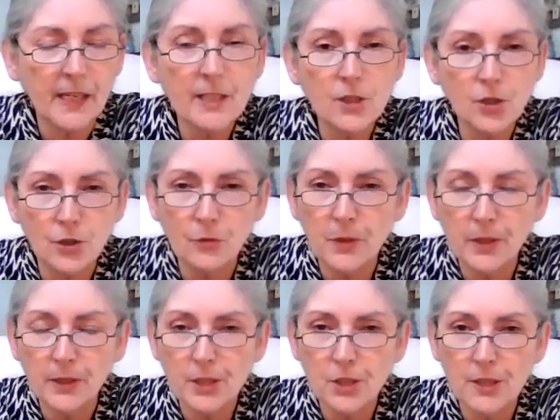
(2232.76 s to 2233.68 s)
Eastern
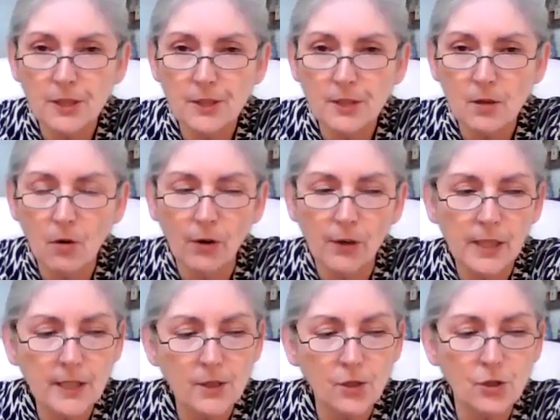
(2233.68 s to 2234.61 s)
religions
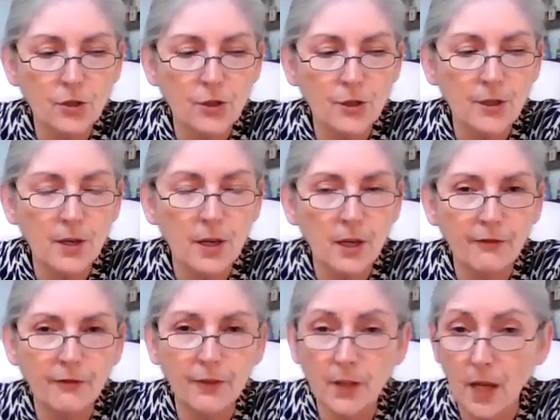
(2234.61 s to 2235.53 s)
or Eastern
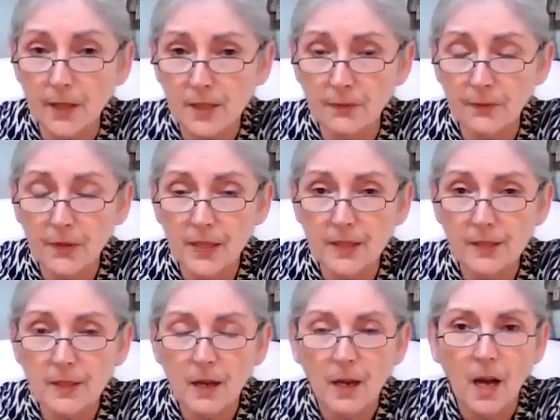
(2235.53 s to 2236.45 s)

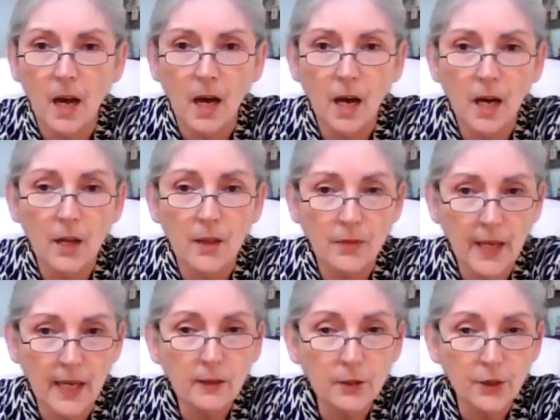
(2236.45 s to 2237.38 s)
philosophies.
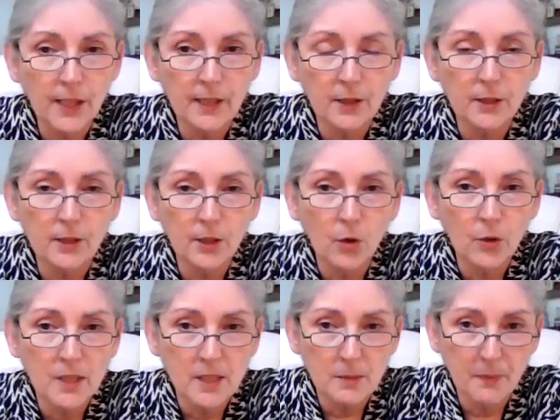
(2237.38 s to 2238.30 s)
They look at the
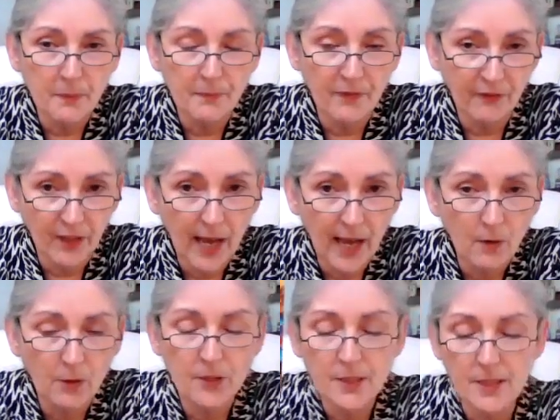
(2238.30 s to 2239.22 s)
lotus
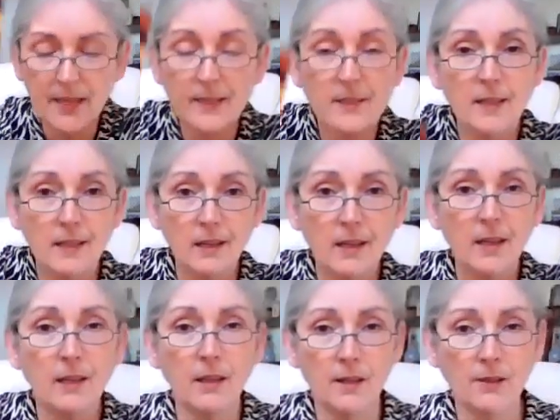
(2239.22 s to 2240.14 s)
flowers as the
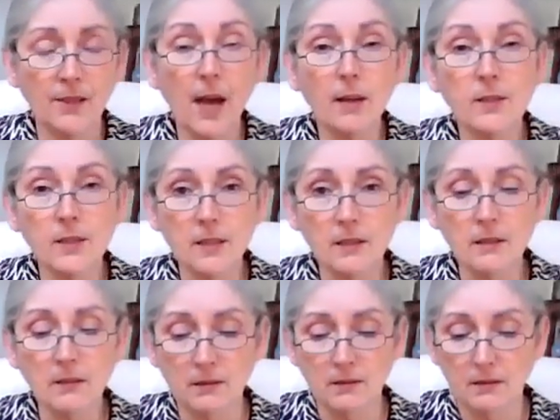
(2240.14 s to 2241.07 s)

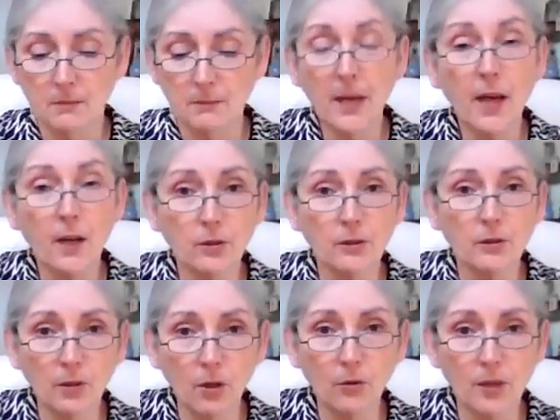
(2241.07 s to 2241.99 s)

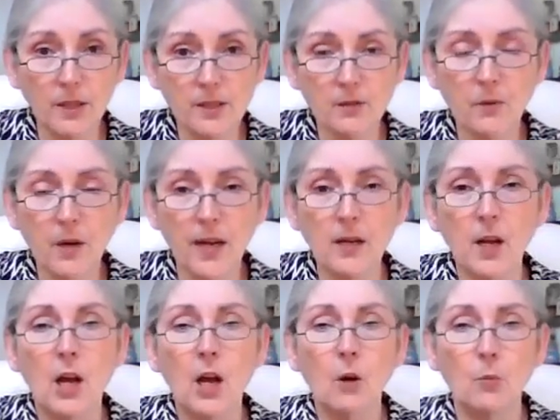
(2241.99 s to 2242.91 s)
1,000-petaled lotus,
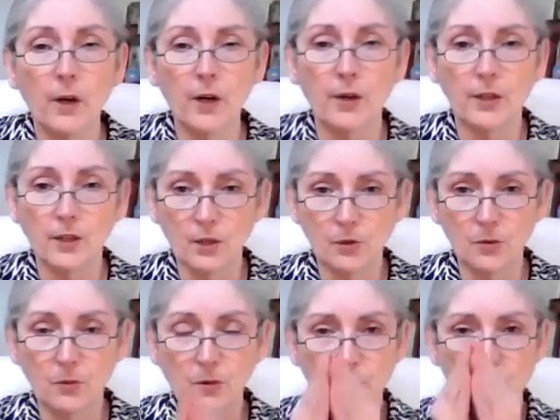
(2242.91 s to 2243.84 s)
right? Where
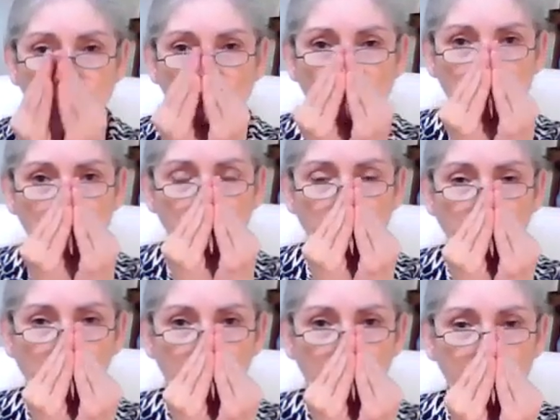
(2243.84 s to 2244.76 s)
you start as a
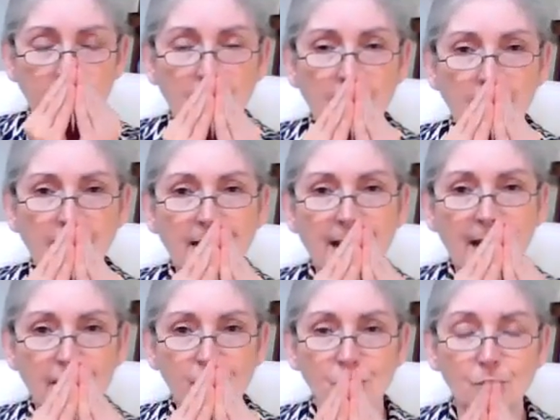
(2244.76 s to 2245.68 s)
bud, and then
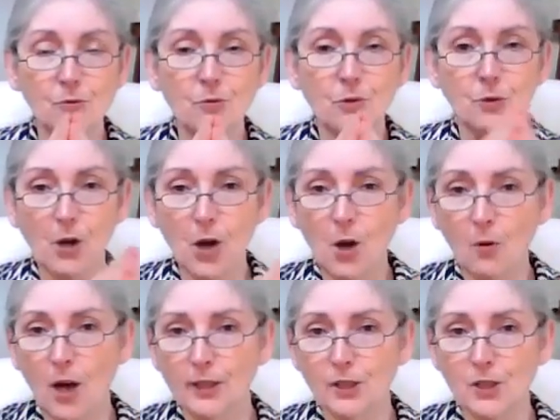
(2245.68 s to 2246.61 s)
as you
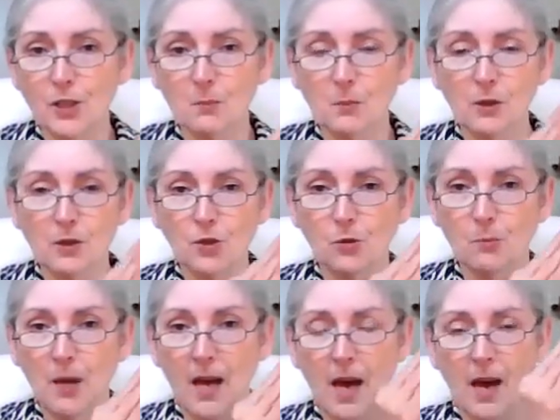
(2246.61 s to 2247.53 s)
grow on your
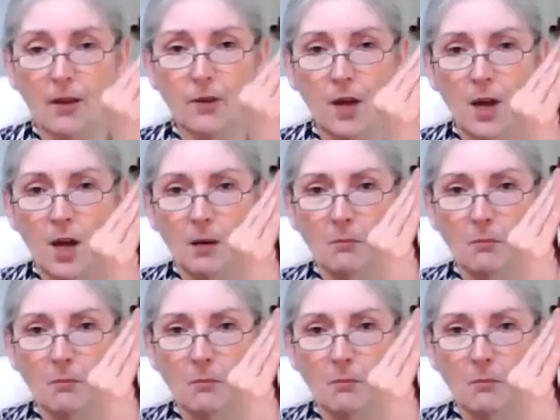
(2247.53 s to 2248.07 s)
spiritual path,